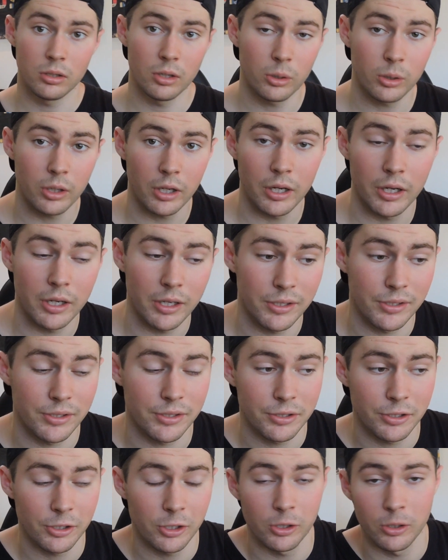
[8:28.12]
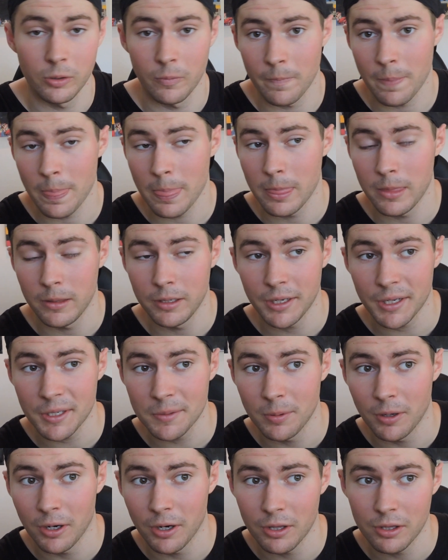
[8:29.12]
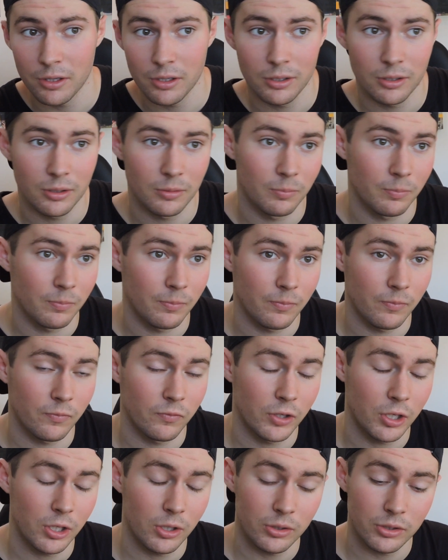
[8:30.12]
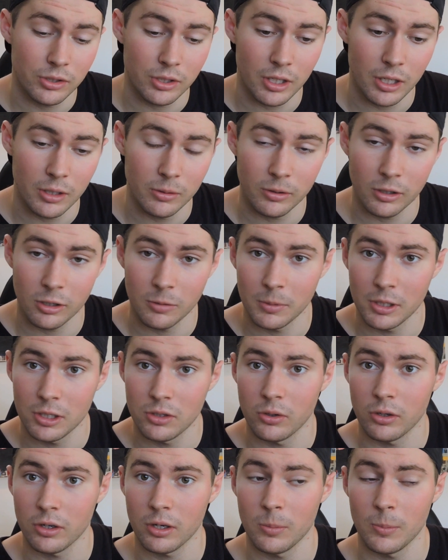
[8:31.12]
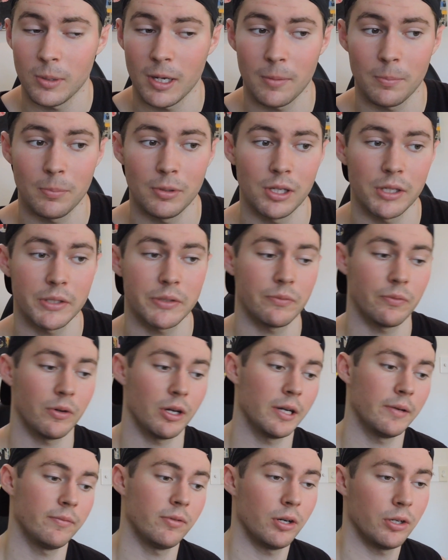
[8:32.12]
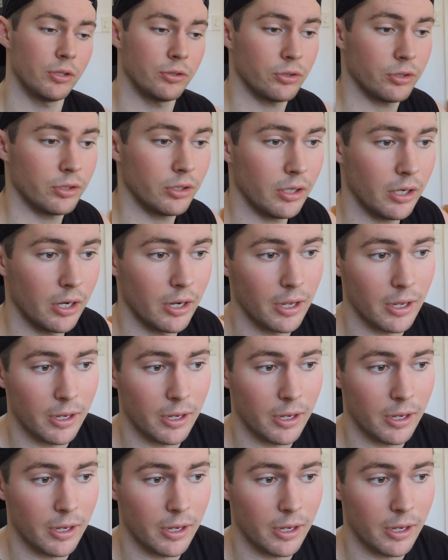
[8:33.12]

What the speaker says: Yo guys, so the next part of the video today we're going to be talking about Plus500.